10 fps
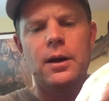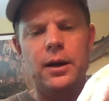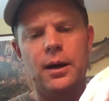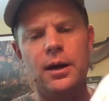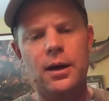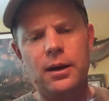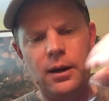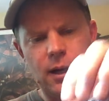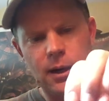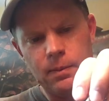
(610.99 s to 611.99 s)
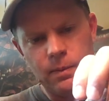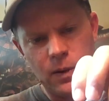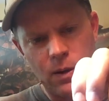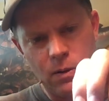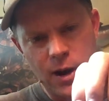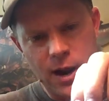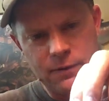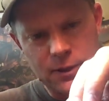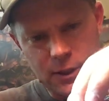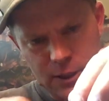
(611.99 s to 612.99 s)
And you don't
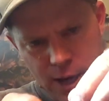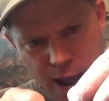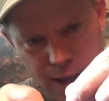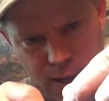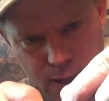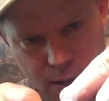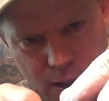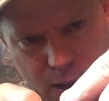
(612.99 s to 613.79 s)
have to stack it.